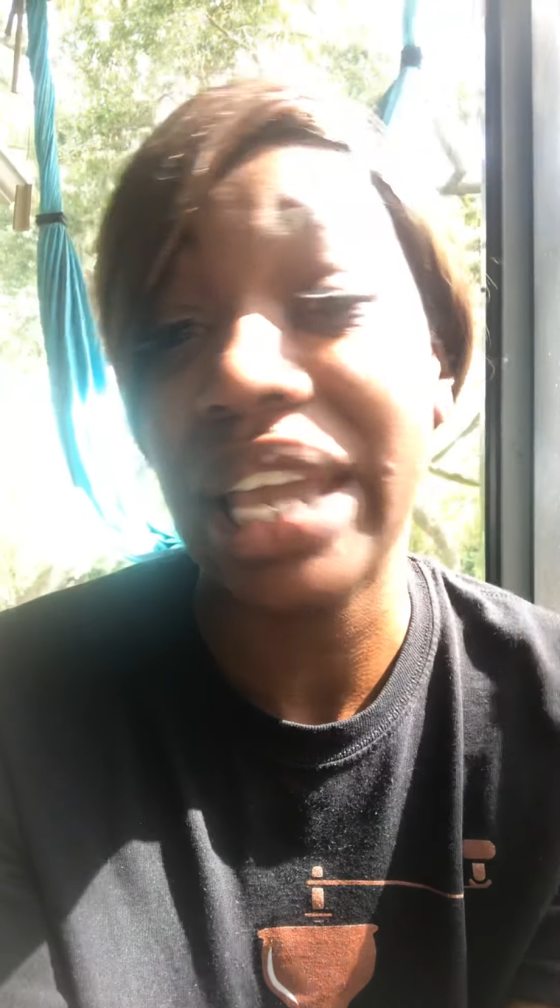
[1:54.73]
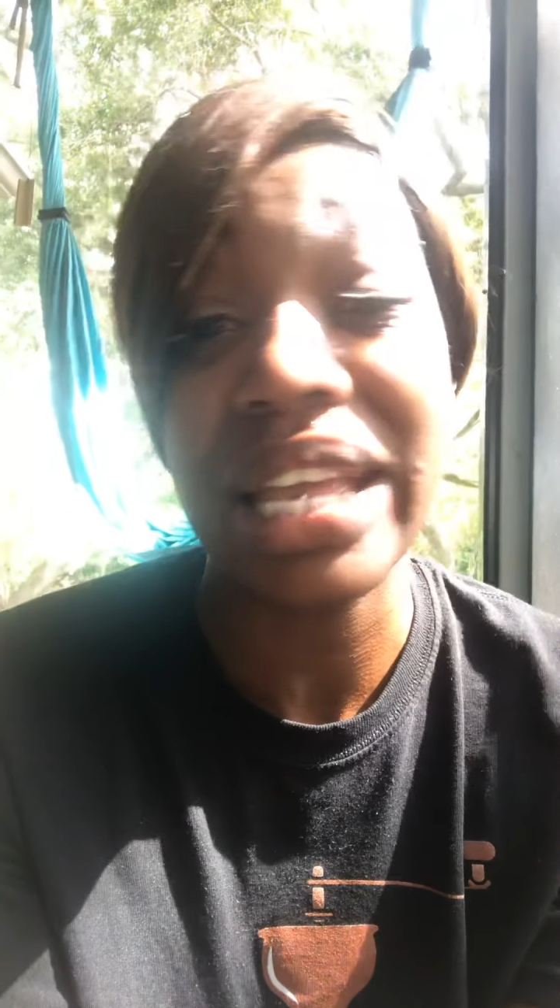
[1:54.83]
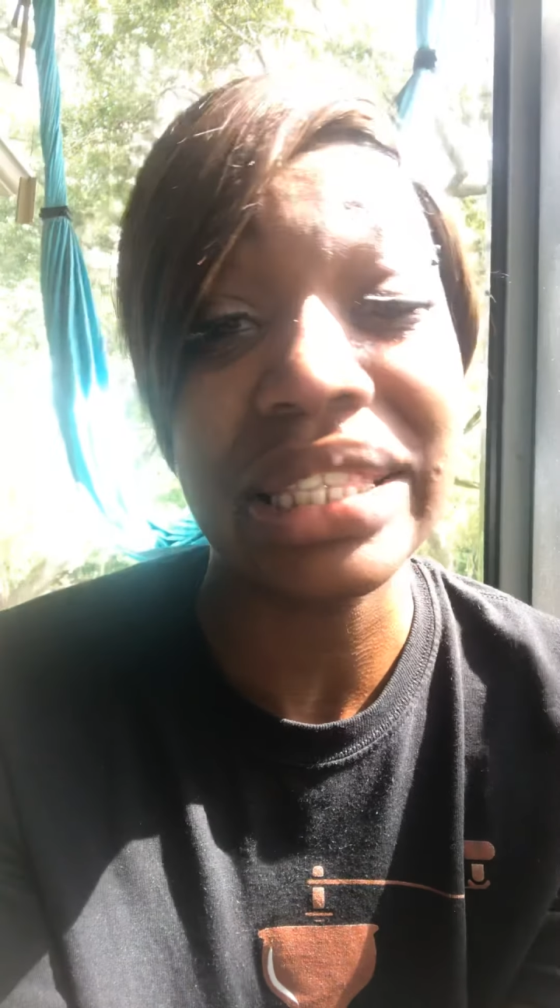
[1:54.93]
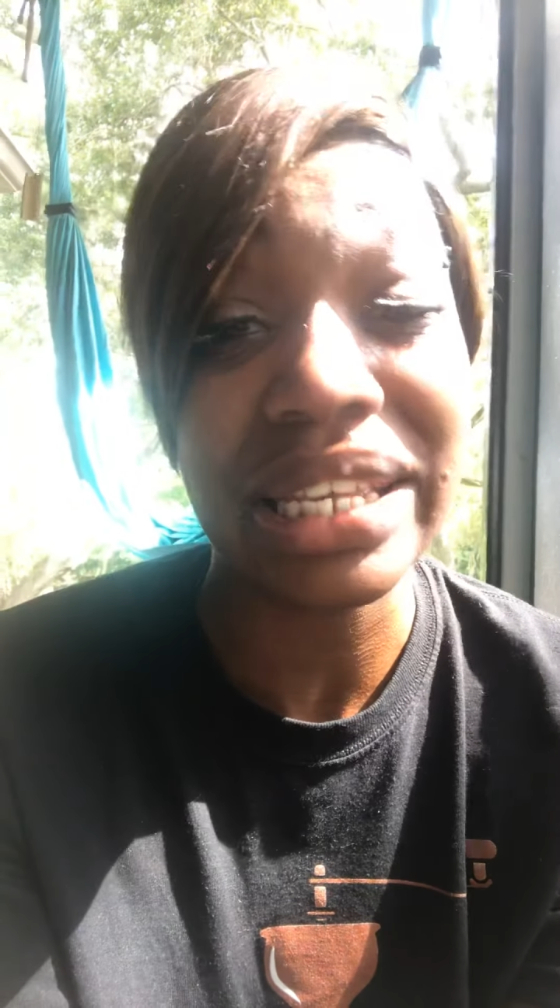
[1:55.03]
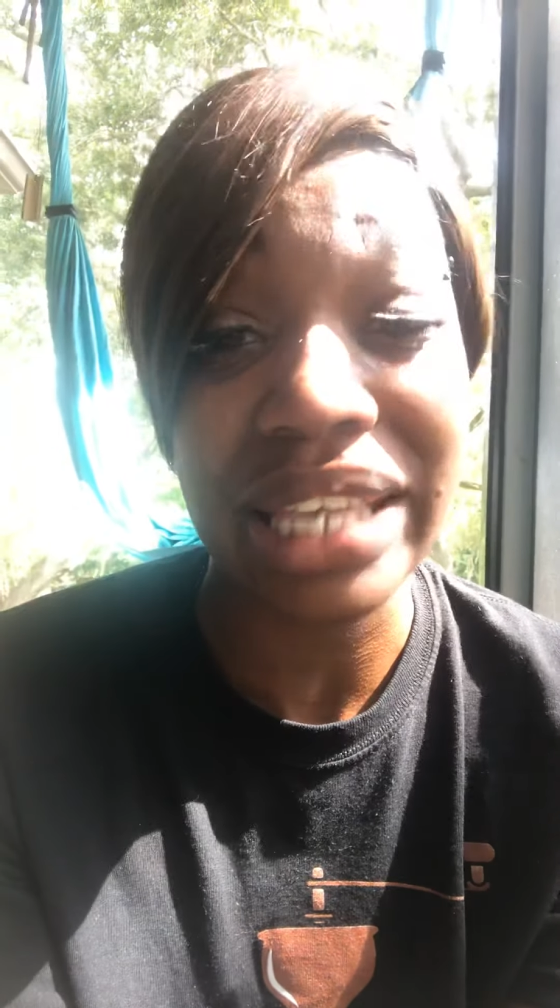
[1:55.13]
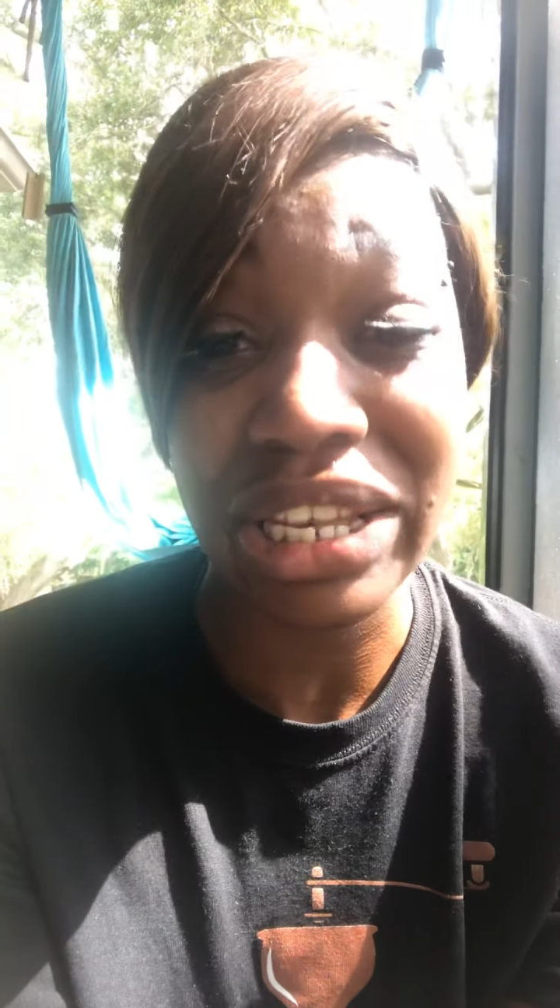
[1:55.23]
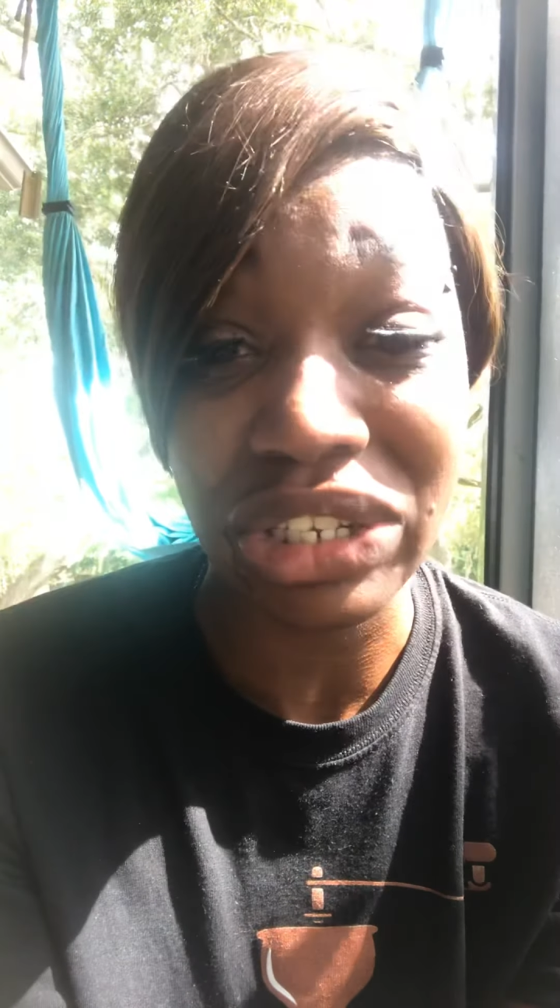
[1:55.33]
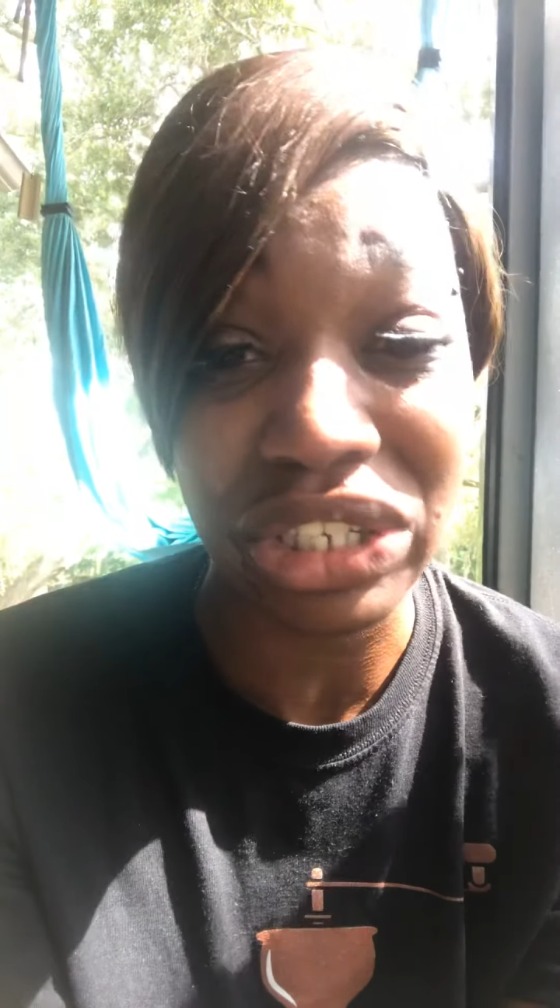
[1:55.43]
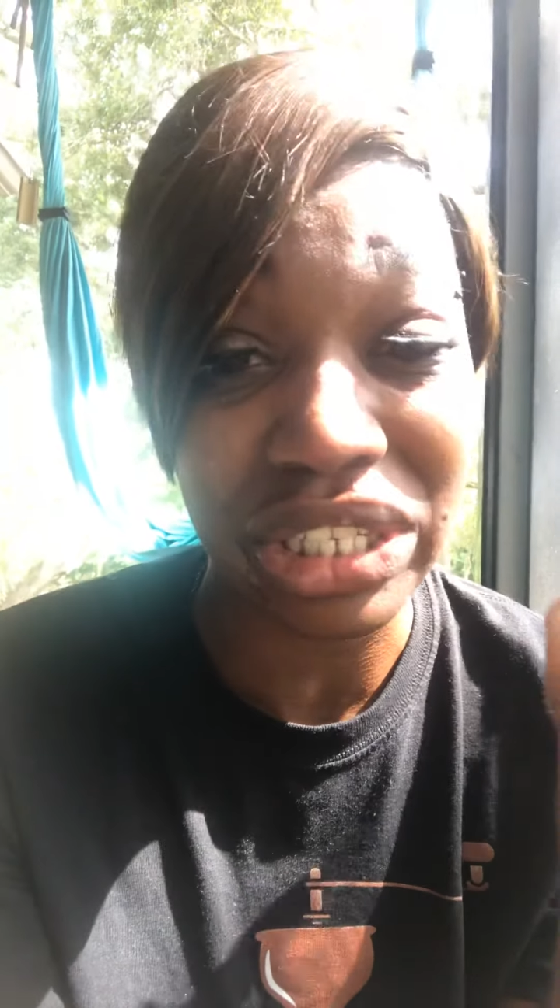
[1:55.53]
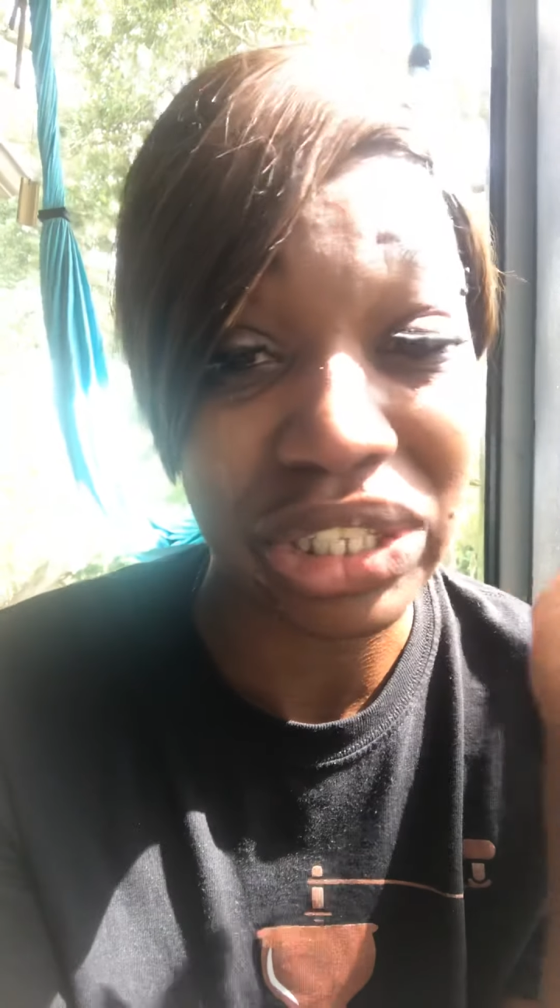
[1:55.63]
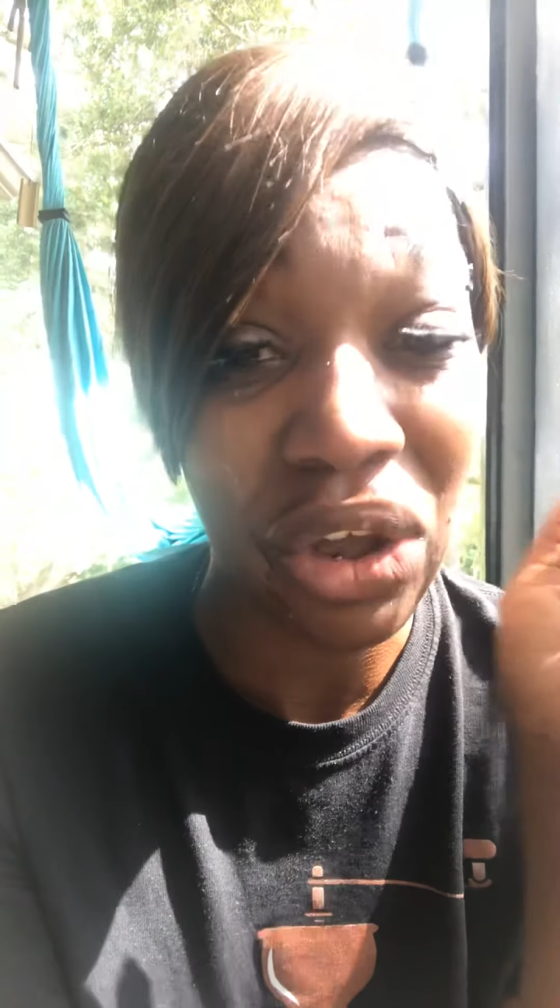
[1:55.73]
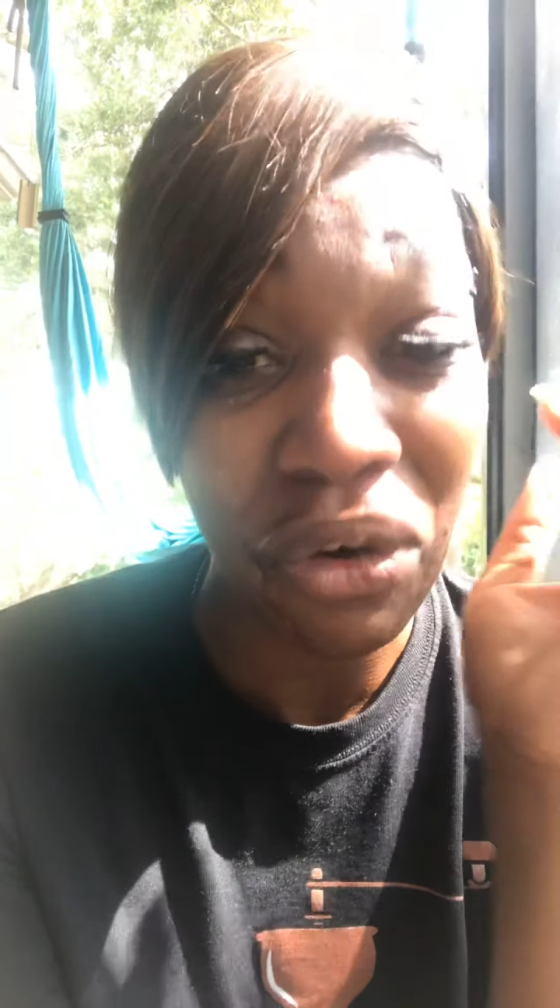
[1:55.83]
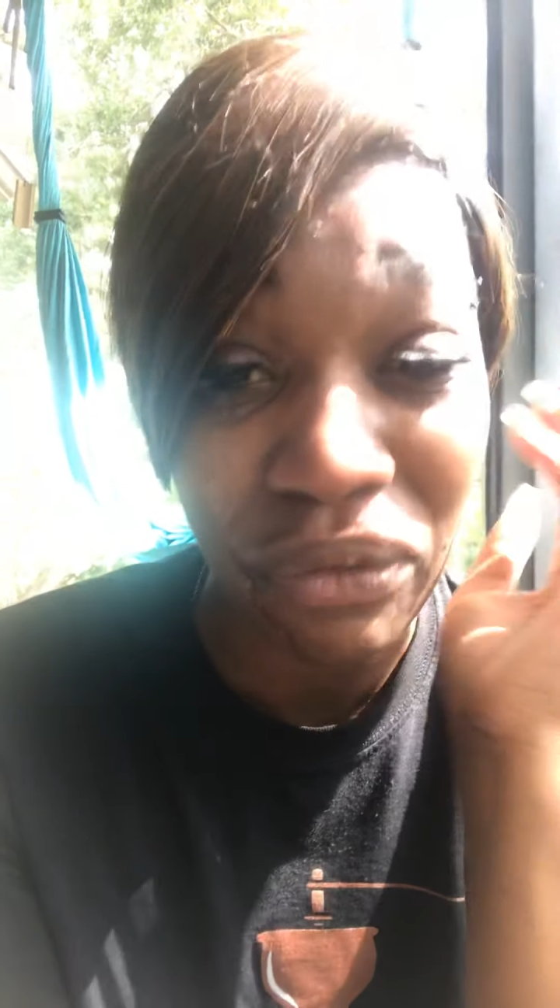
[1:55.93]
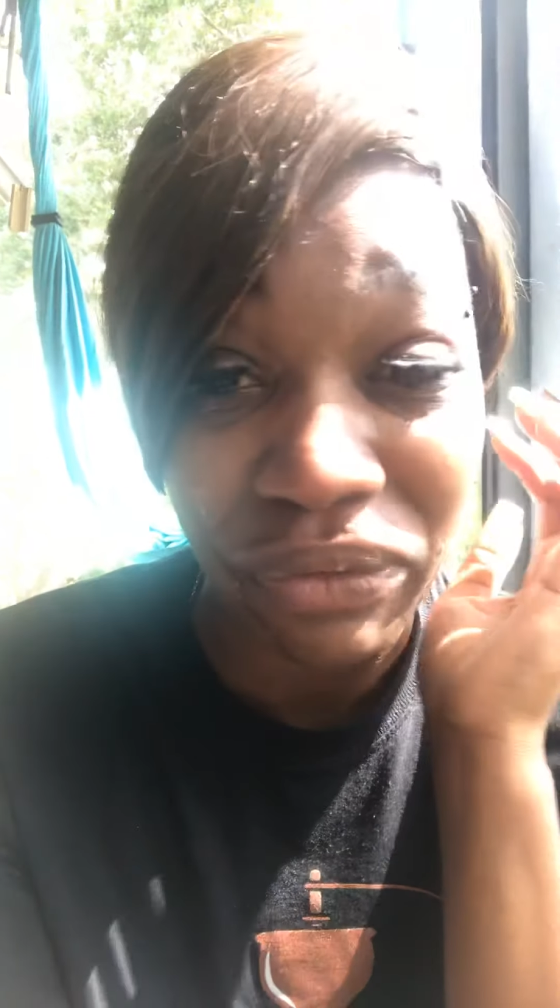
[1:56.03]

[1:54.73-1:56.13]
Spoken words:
and then they just go